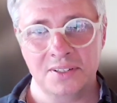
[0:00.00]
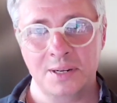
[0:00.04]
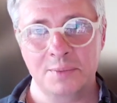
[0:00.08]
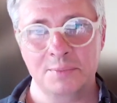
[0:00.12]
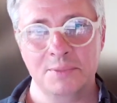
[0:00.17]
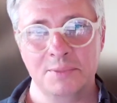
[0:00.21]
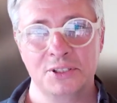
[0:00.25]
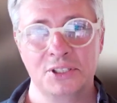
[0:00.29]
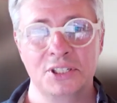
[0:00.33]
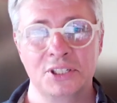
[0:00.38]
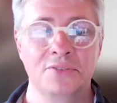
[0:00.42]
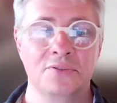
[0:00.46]
I'm
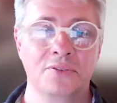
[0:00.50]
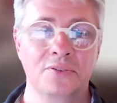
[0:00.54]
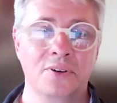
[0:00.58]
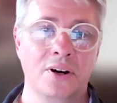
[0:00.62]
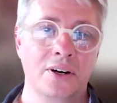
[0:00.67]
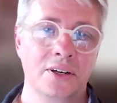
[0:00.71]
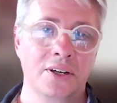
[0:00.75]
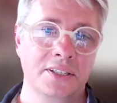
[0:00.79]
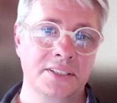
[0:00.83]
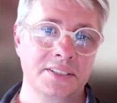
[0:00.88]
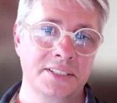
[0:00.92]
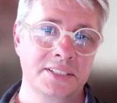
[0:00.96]
the Chief
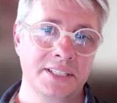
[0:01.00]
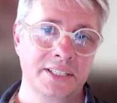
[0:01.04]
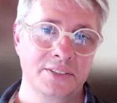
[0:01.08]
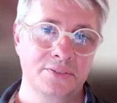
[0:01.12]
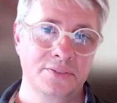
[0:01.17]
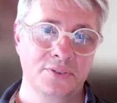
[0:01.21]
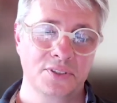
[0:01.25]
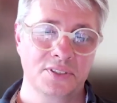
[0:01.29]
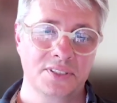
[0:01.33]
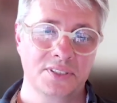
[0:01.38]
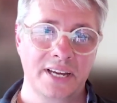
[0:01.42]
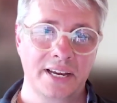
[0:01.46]
Architect
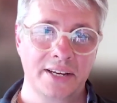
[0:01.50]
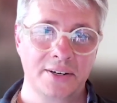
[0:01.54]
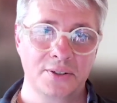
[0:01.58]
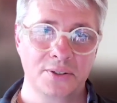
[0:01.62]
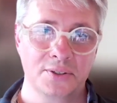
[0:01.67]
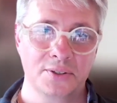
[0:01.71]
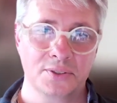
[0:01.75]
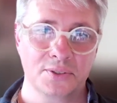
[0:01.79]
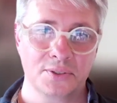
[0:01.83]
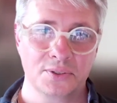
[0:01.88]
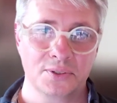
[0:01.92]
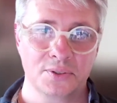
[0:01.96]
for
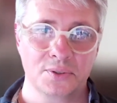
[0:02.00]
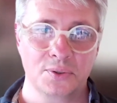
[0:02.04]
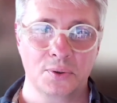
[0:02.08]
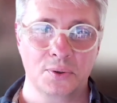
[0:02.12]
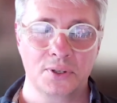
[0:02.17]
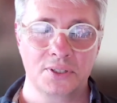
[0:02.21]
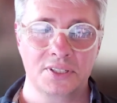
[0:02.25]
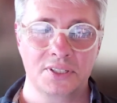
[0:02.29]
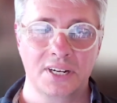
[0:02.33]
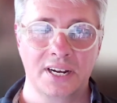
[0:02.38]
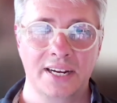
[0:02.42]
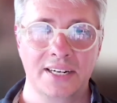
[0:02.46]
Standards,
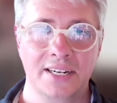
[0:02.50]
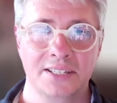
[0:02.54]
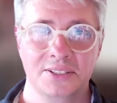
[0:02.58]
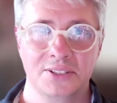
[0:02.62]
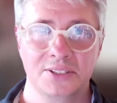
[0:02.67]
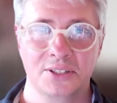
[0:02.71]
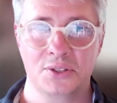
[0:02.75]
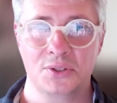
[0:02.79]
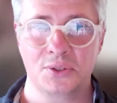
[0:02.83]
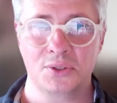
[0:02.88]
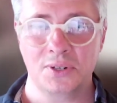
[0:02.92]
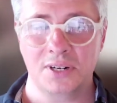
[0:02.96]
Consortia, and
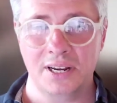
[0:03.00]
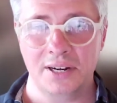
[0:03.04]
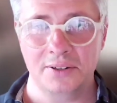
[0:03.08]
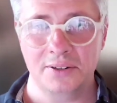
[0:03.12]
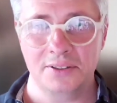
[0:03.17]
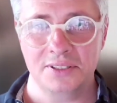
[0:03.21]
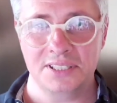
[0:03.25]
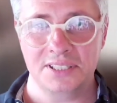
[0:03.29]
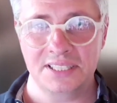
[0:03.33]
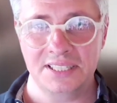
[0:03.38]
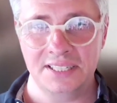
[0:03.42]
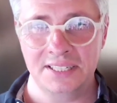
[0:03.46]
Industrial
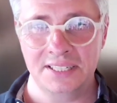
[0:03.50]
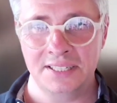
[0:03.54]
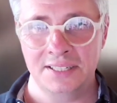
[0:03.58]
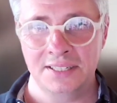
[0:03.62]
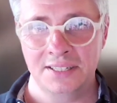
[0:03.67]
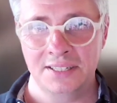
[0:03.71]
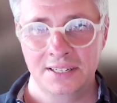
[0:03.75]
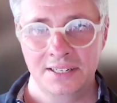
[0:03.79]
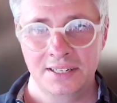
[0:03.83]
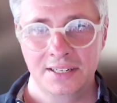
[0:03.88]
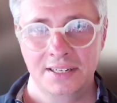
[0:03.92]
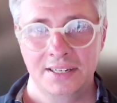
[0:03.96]
IoT
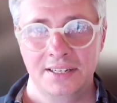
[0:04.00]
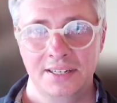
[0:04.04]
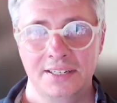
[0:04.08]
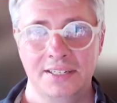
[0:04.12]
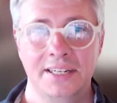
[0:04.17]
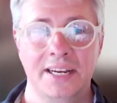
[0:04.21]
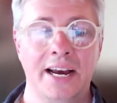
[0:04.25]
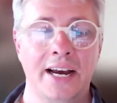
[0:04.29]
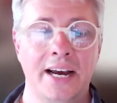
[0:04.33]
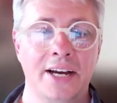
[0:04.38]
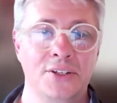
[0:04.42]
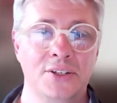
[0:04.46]
in
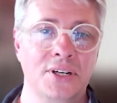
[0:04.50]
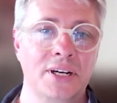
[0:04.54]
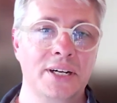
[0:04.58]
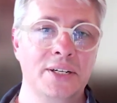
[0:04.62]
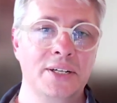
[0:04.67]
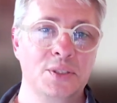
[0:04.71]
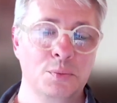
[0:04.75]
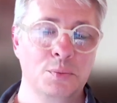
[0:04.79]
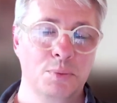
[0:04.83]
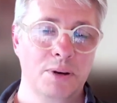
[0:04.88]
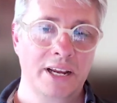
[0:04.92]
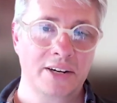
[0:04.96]
the Azure
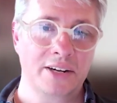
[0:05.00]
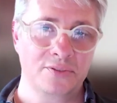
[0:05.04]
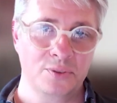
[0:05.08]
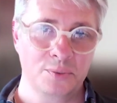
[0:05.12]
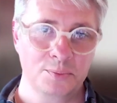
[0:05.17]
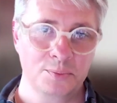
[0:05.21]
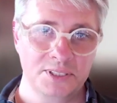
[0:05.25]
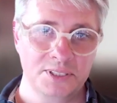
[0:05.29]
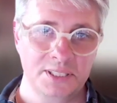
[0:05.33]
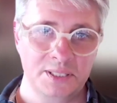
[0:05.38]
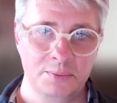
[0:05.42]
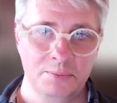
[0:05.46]
Edge and
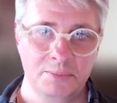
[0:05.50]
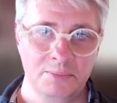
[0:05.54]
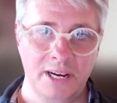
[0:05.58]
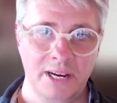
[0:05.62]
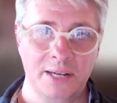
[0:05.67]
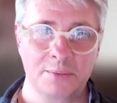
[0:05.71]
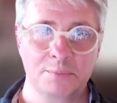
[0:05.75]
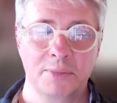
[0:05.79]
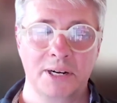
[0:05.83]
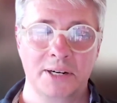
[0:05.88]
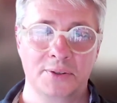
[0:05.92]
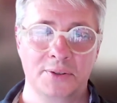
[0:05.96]
Platform team
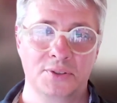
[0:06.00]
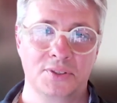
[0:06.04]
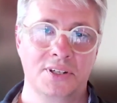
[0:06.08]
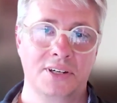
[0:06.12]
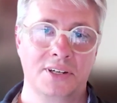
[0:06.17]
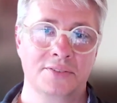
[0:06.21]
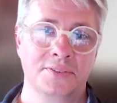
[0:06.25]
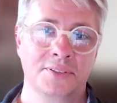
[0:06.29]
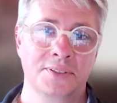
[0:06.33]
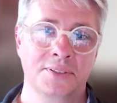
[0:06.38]
at Microsoft.